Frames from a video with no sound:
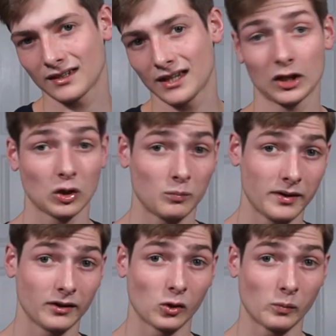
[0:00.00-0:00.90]
It could be
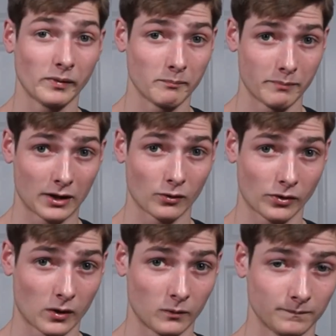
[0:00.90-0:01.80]
a little bit better
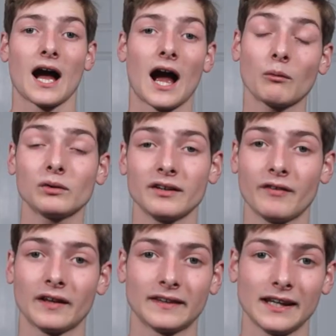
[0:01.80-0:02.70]
though. I will leave
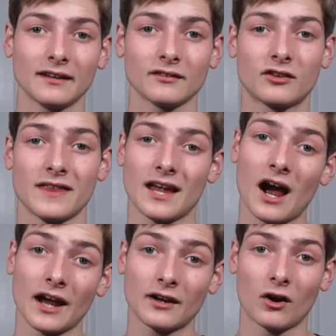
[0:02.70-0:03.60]
a link to the
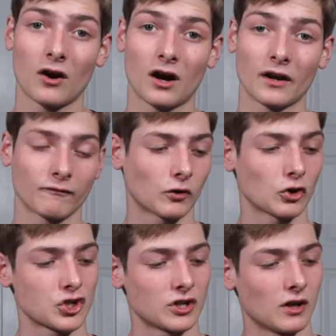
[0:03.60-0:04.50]
icon
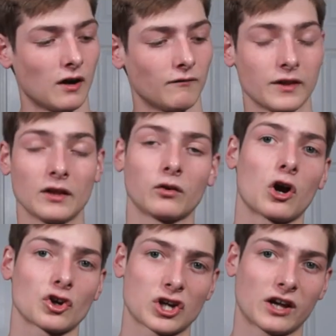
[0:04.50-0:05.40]
version of the
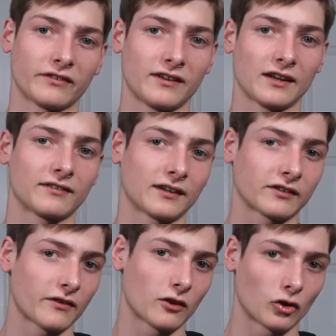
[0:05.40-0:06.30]
Longshot CS-6
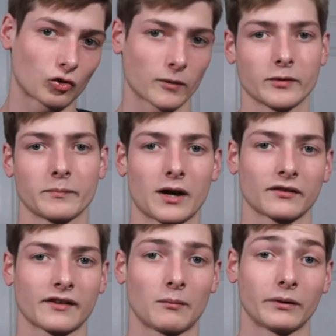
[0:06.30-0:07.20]
in the description box
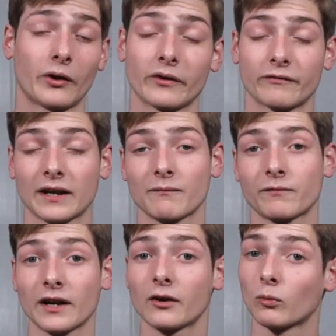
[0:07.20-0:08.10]
down below, and if I can
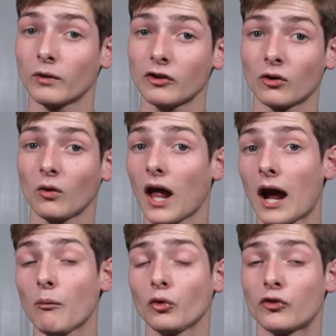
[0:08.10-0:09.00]
find an original, I
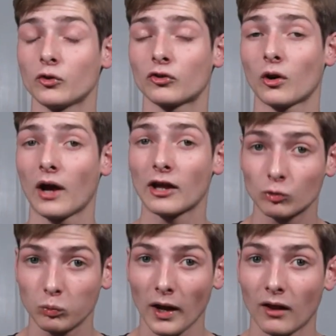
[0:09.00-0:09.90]
will do so as
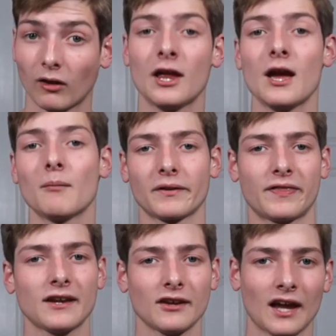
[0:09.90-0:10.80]
well. But
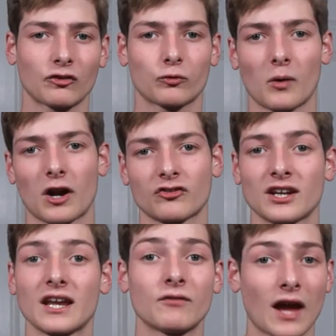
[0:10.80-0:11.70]
thank you guys for
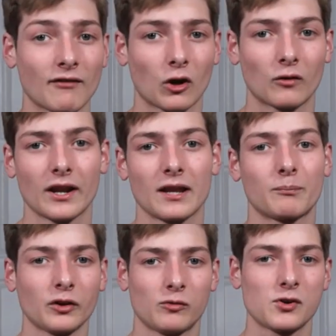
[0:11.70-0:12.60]
watching. If you haven't already,
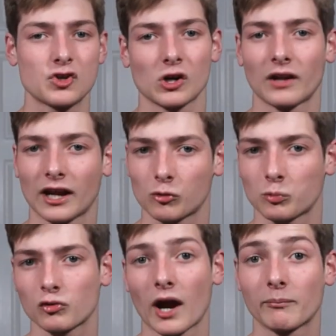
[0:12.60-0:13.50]
please be sure to like,
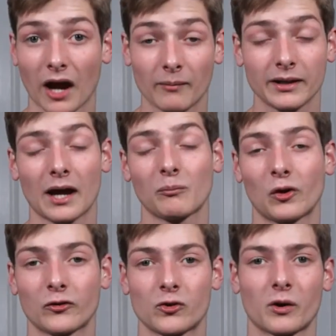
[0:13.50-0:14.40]
subscribe, comment down below
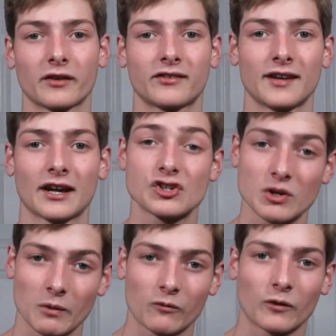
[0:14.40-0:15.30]
what you want to see next, share
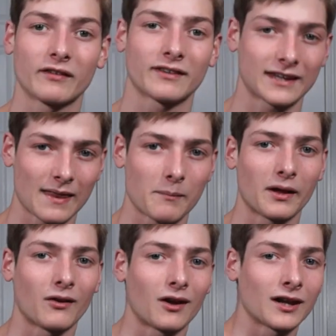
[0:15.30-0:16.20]
with your friends, get the
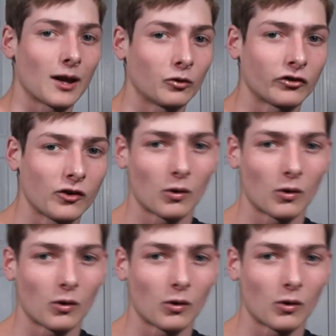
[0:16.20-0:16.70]
bell on, and we'll see you